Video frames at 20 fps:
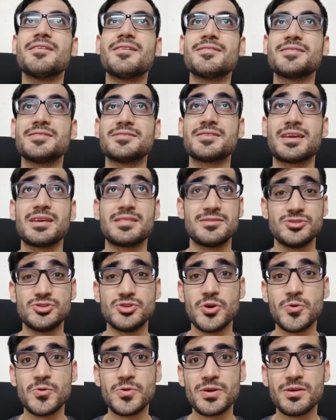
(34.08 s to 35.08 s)
Did they get the
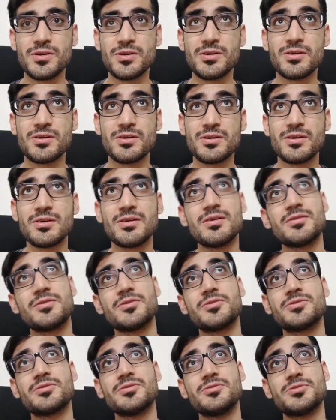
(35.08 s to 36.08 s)
joke?
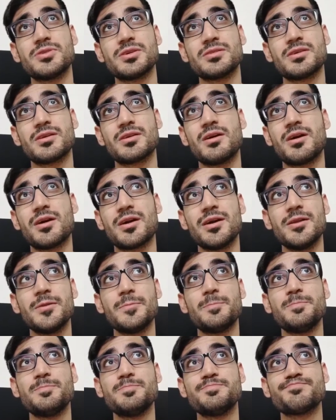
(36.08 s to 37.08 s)
You think they got
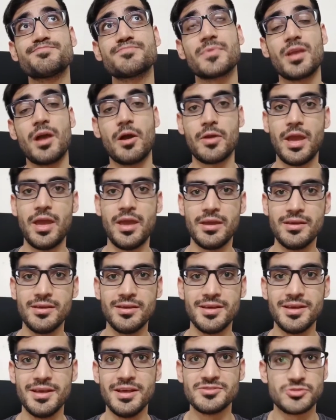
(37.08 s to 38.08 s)
it? Okay,
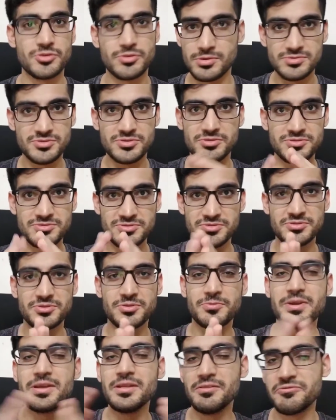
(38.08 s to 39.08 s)
so the
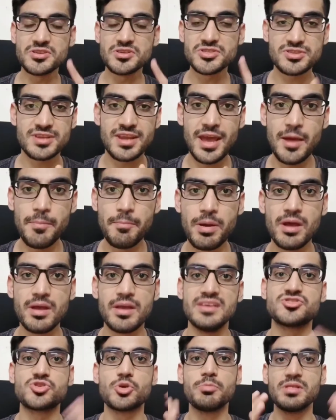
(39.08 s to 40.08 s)
real step
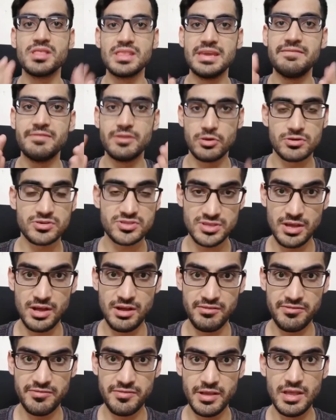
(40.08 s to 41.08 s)
is to believe in
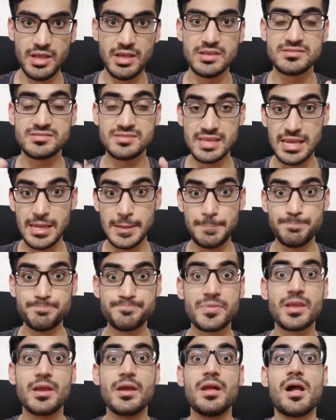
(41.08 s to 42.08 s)
yourself.
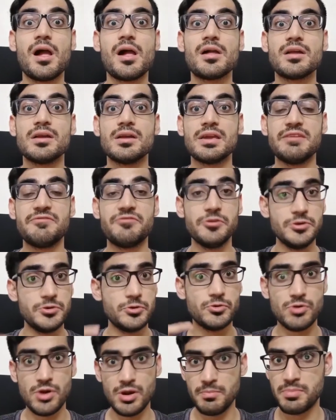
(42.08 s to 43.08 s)
See, if you
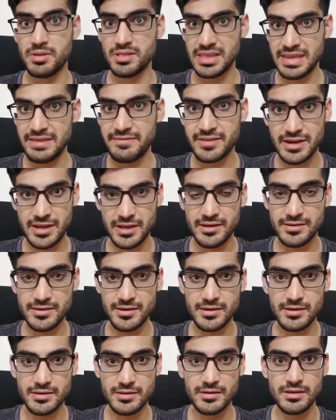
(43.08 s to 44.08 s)
do not believe in
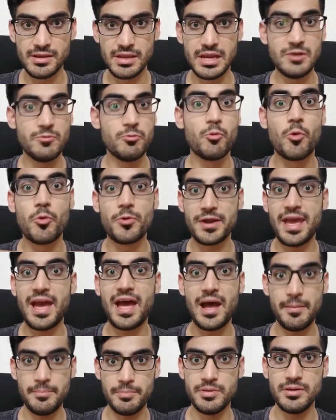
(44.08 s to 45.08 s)
it, it won't
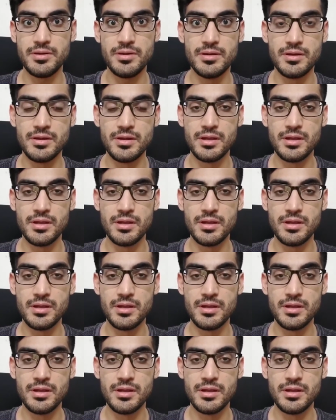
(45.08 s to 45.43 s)
happen.